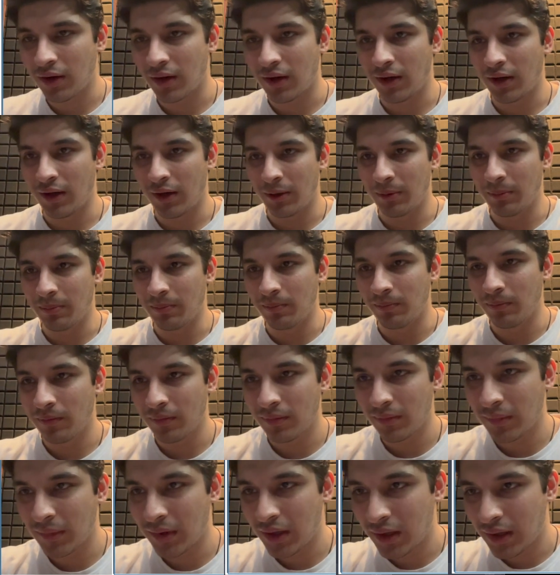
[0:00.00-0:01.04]
And
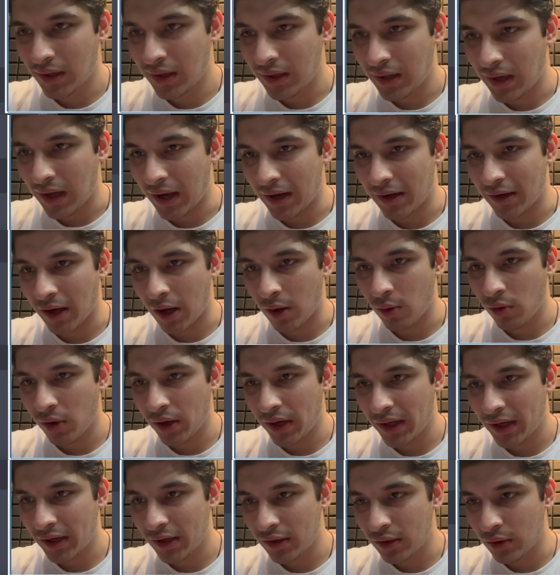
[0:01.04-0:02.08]
now
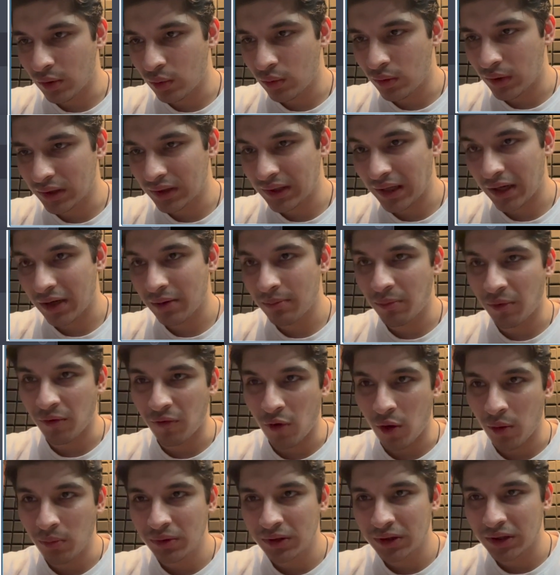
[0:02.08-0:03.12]
what I can do is I can
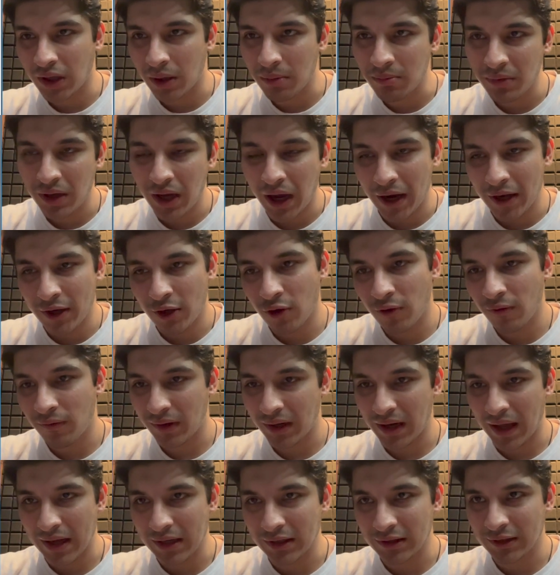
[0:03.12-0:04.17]
perform some kind of
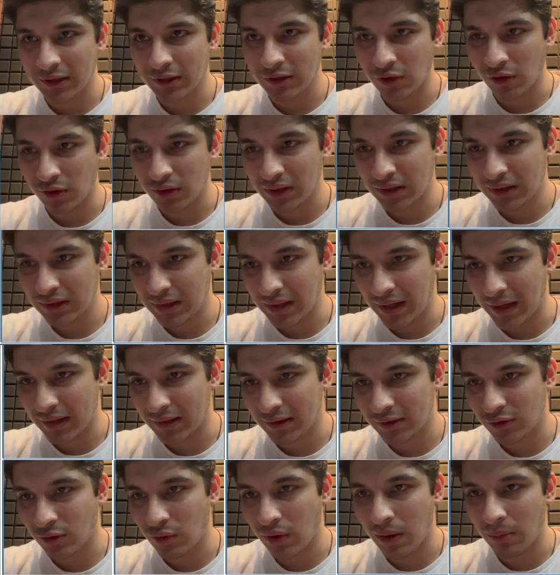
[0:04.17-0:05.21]
analysis on this
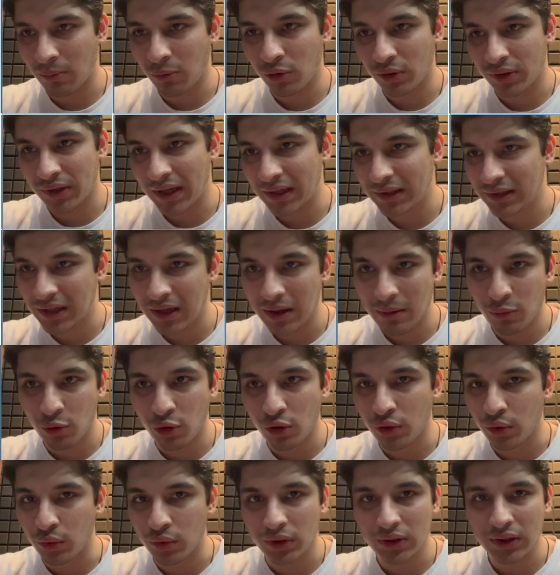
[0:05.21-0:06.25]
text. So next thing I'm
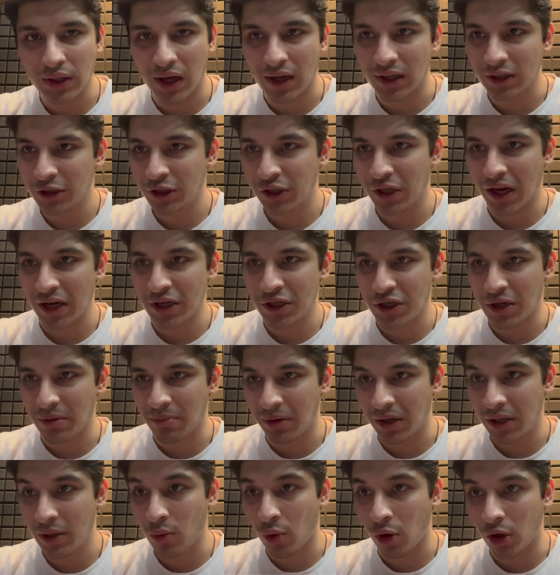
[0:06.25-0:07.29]
going to do is ask
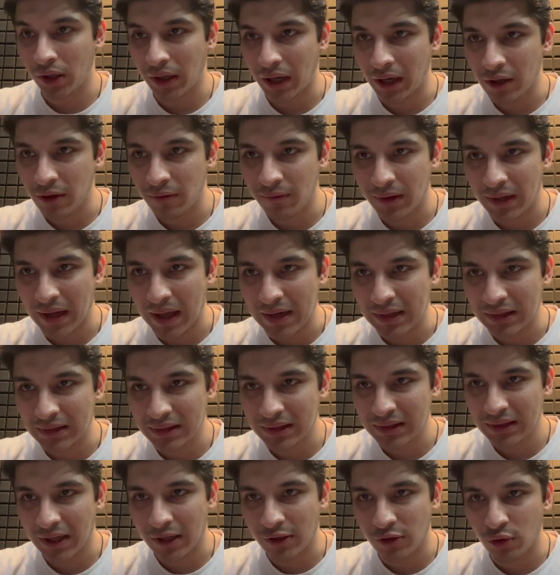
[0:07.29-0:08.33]
ChatGPT, what kind of
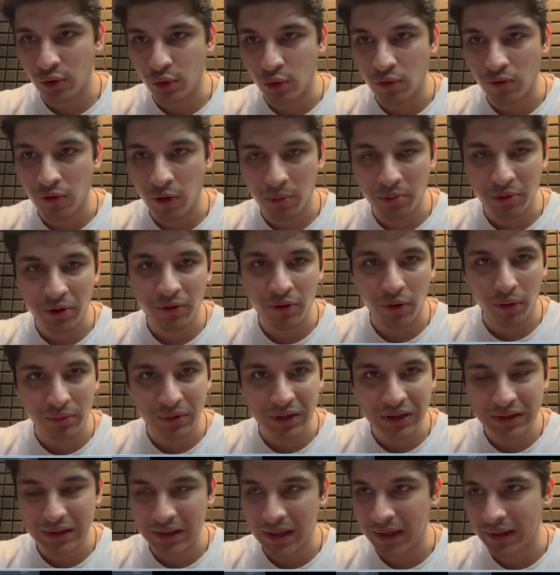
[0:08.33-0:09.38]
analysis can you do for me from
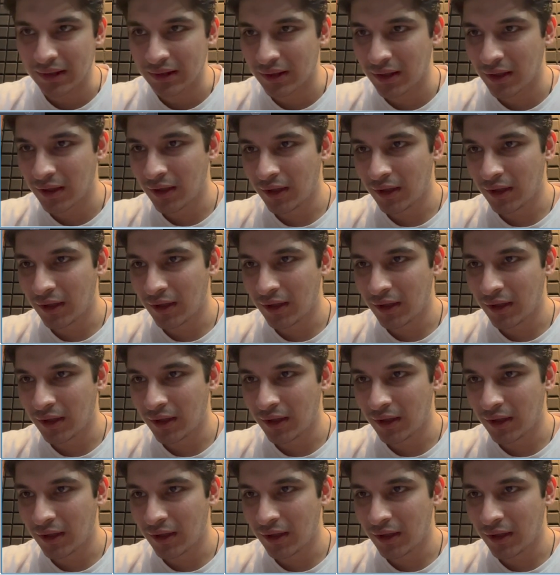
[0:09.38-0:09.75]
this text?